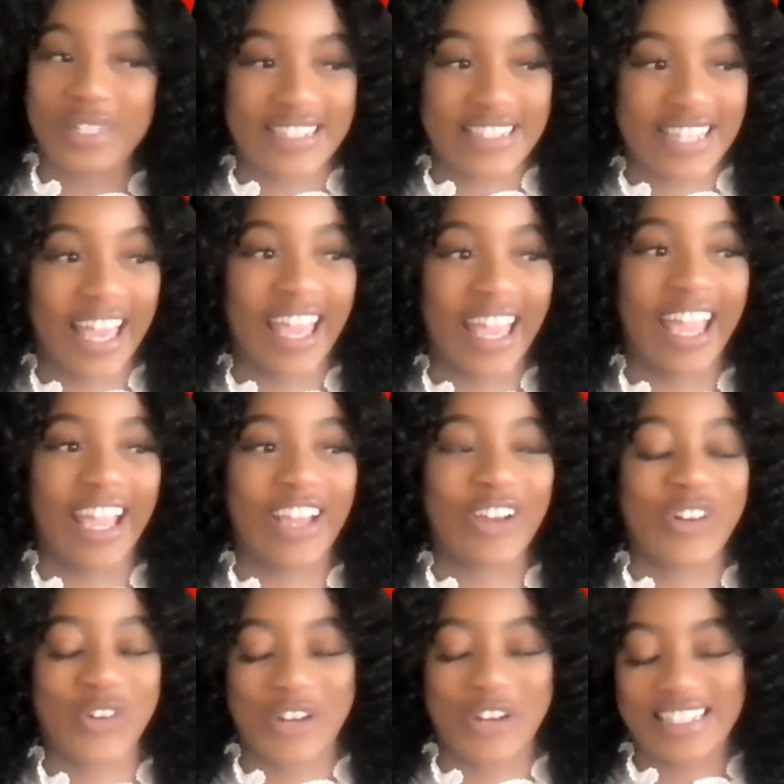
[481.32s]
say,
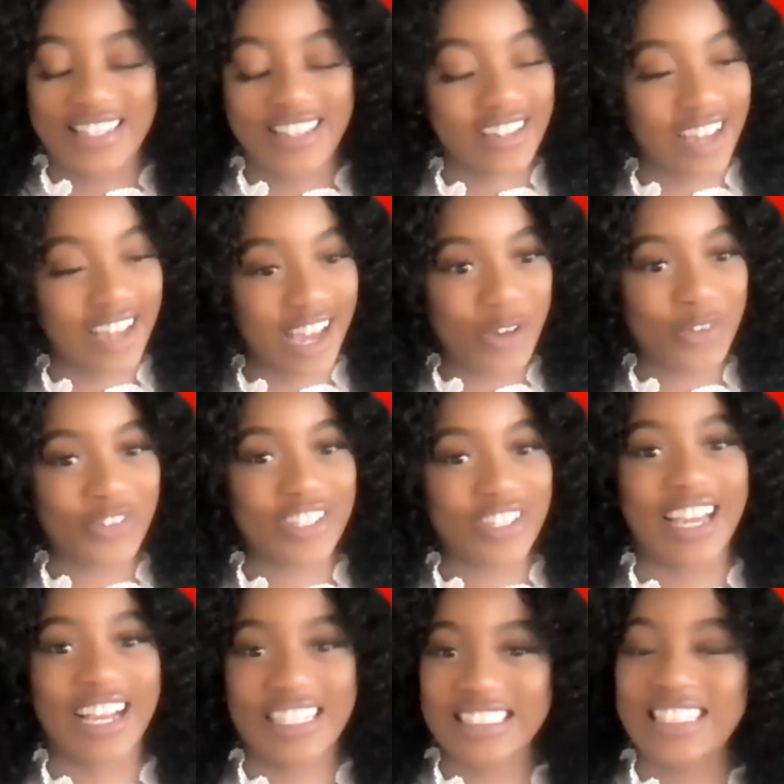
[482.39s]
crazy enough,
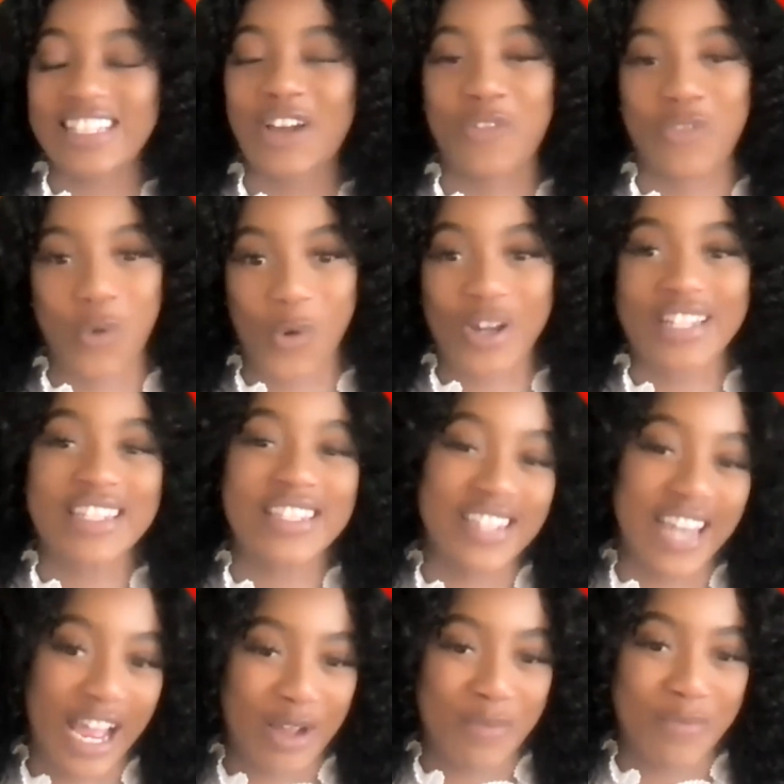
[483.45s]
yes, of course,
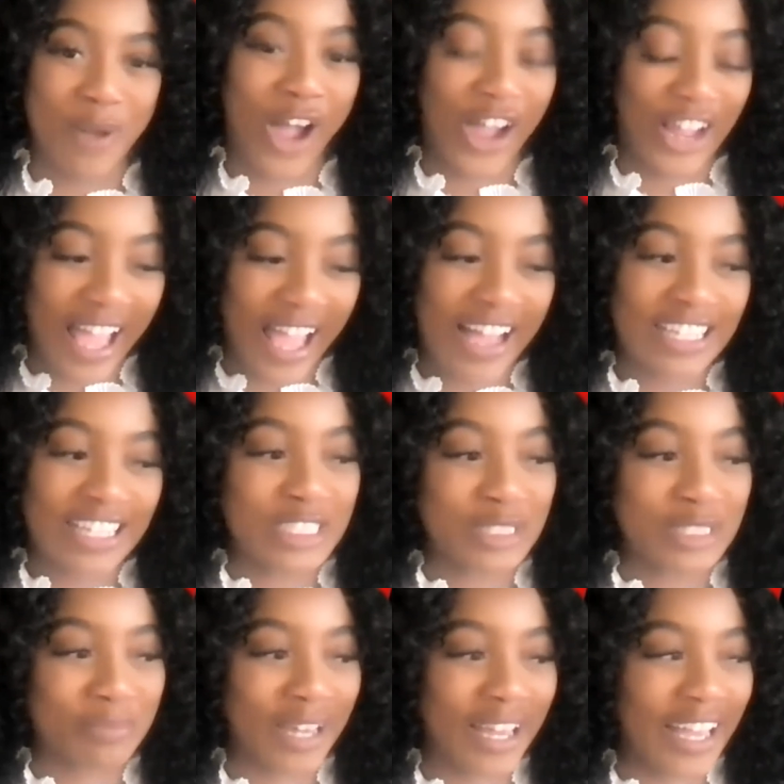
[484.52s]
tech podcasts,
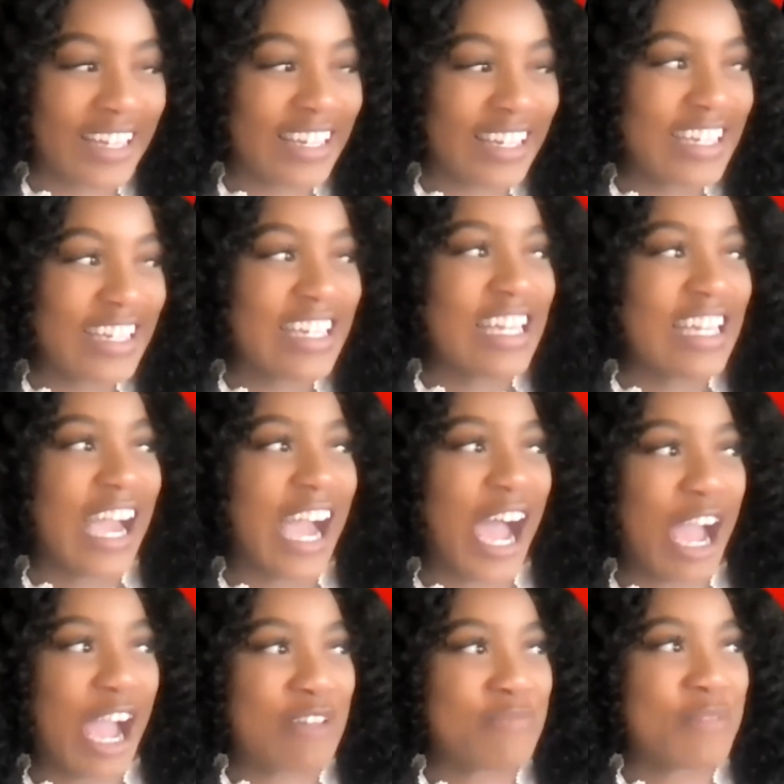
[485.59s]
but
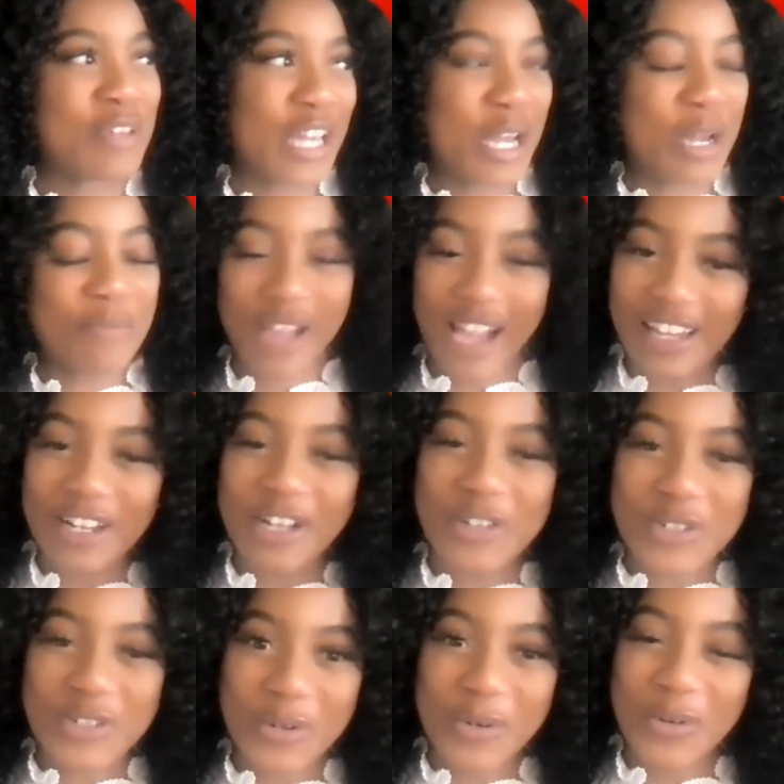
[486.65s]
I've become kind of a
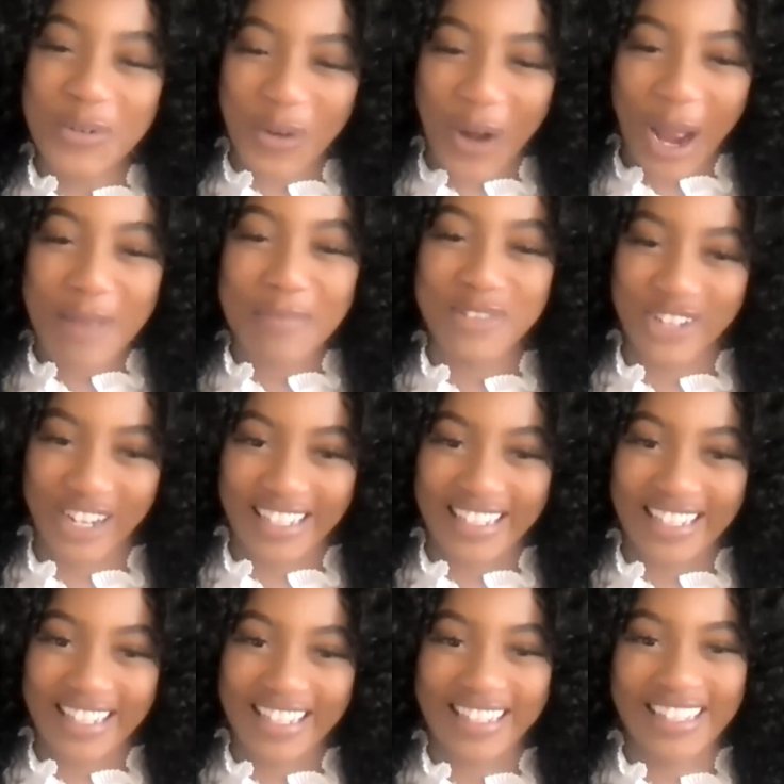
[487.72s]
true crime
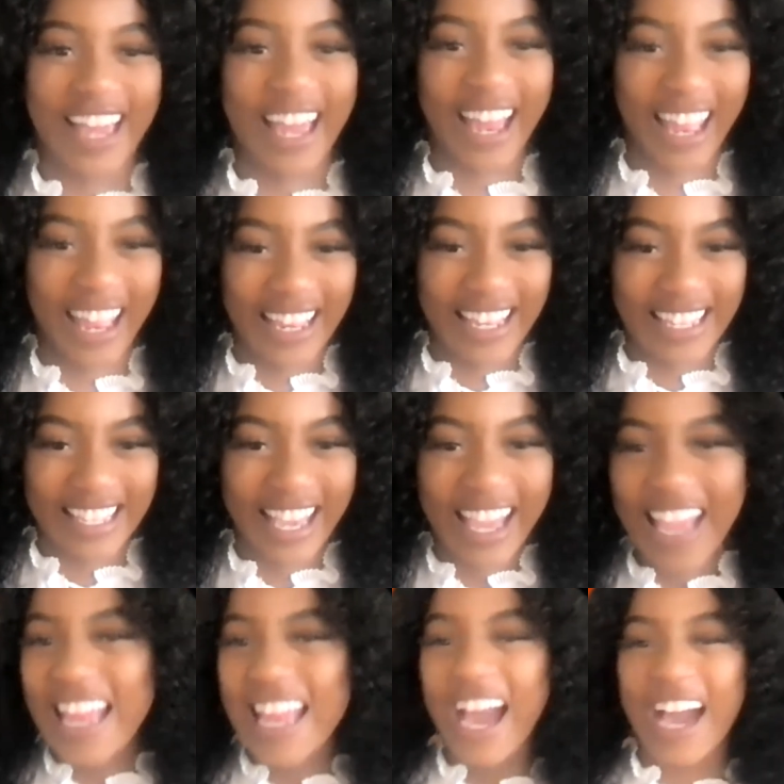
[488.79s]
junkie. Like,
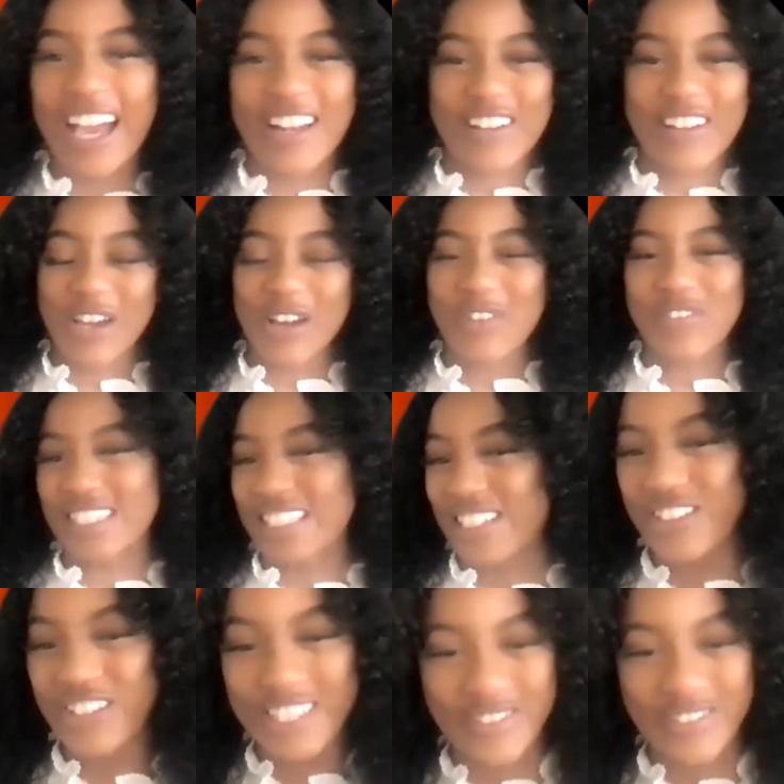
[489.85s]
I don't know if it's
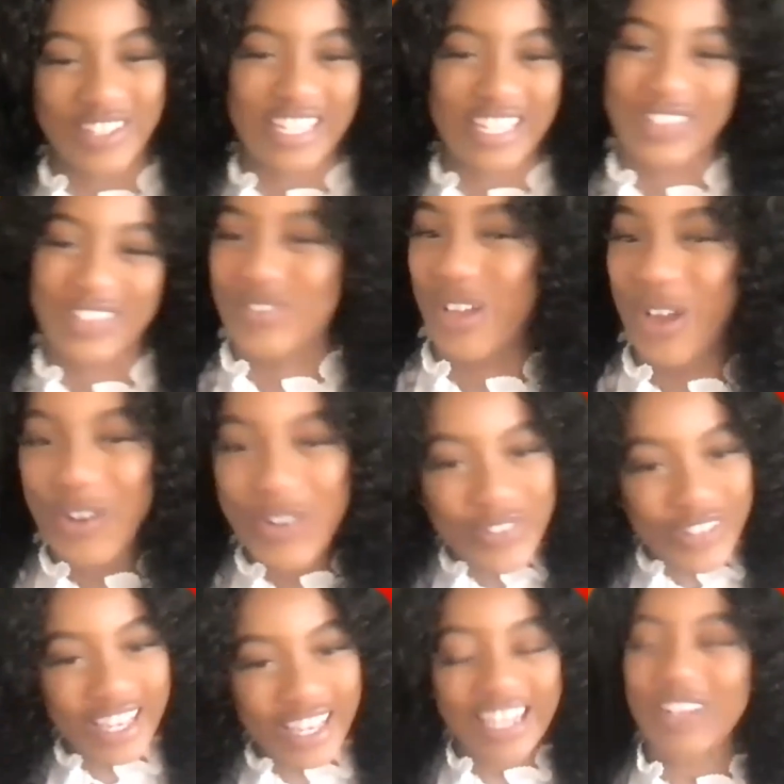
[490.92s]
just because of
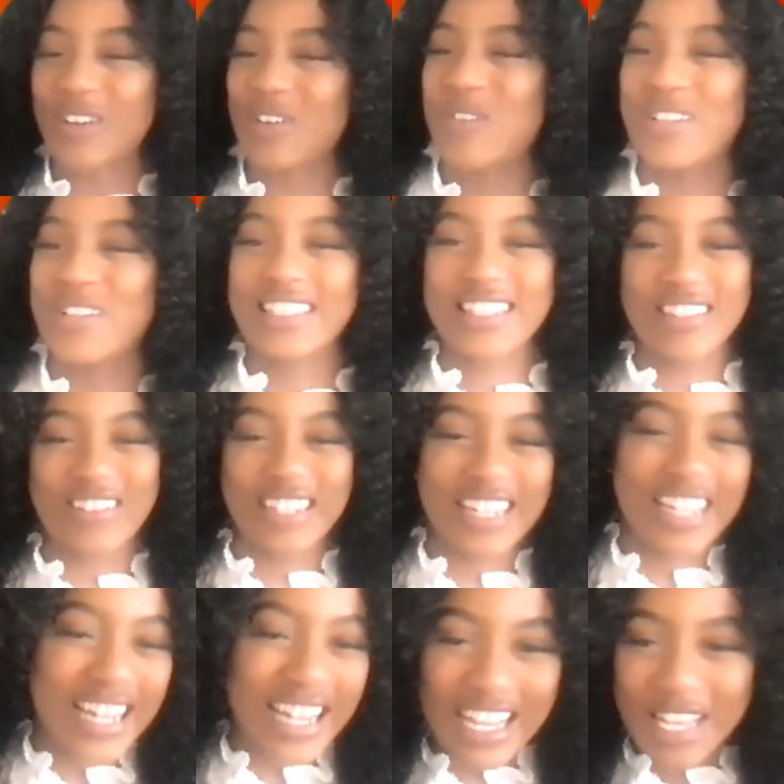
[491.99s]
COVID or what's going
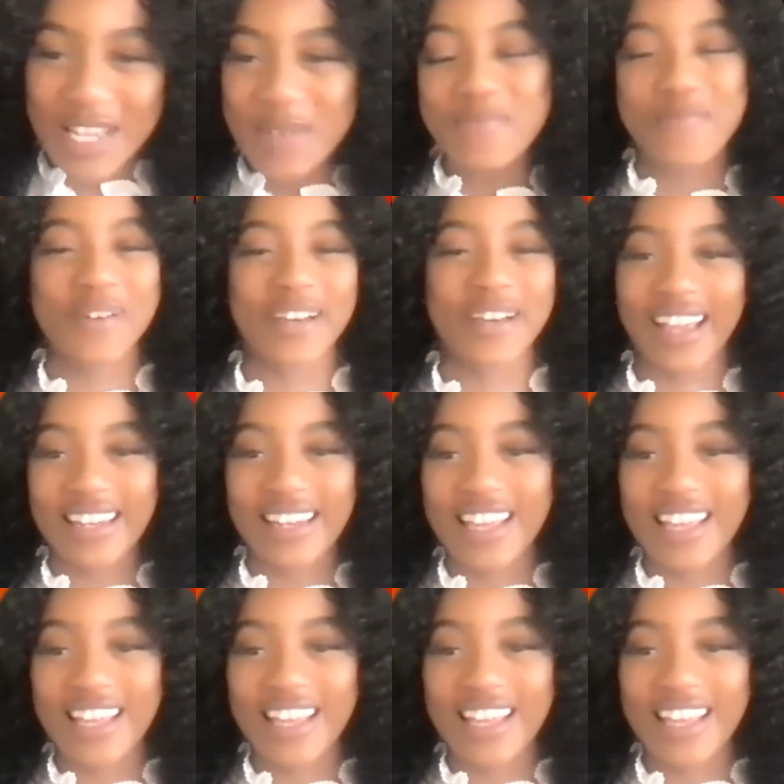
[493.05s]
on, but